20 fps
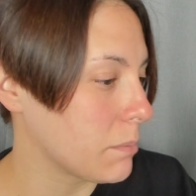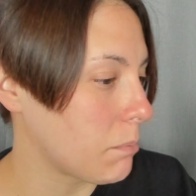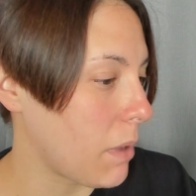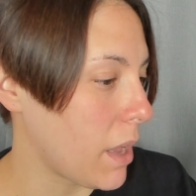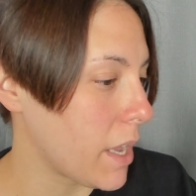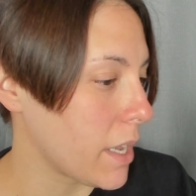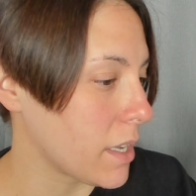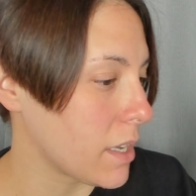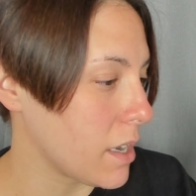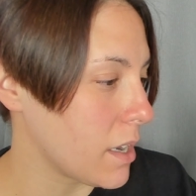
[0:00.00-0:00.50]

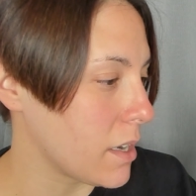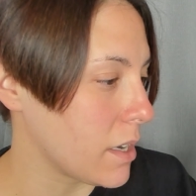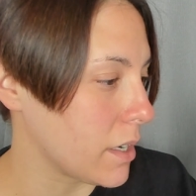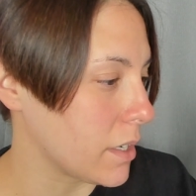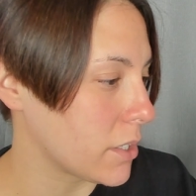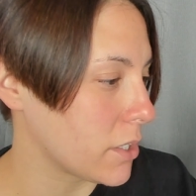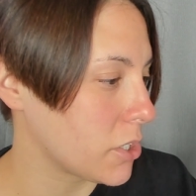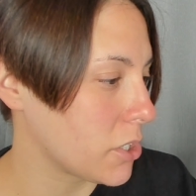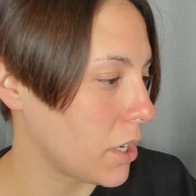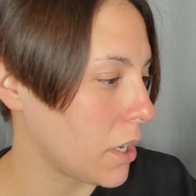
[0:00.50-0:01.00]
my
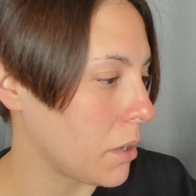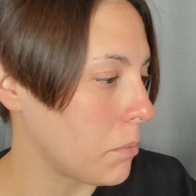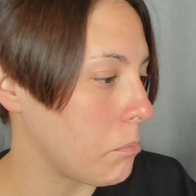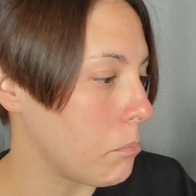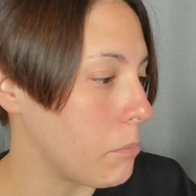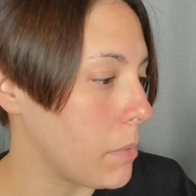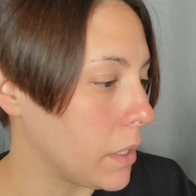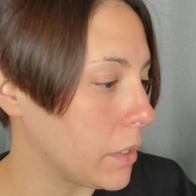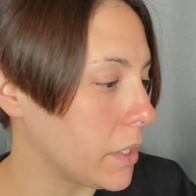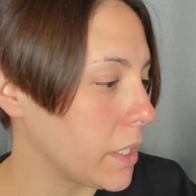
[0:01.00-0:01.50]
gosh, a
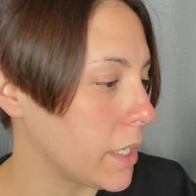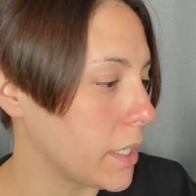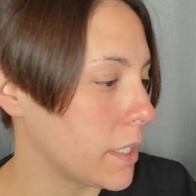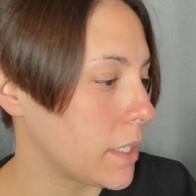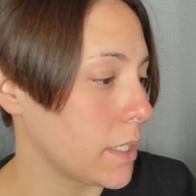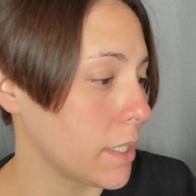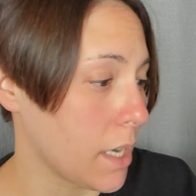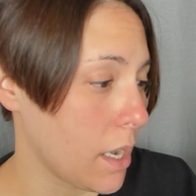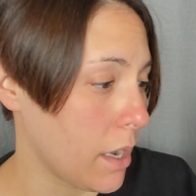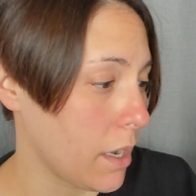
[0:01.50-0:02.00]
million
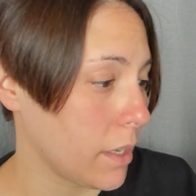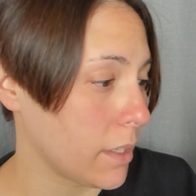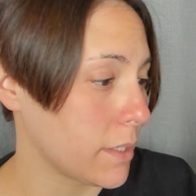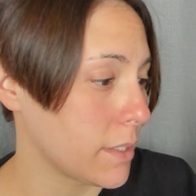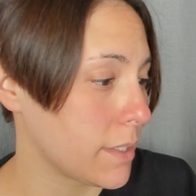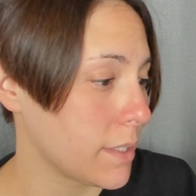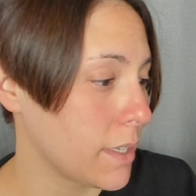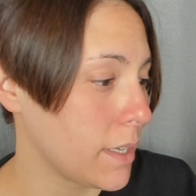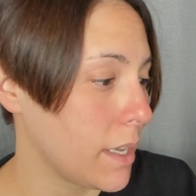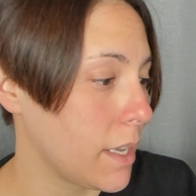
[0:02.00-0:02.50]

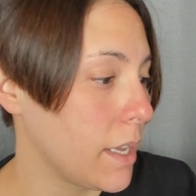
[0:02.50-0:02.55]
knots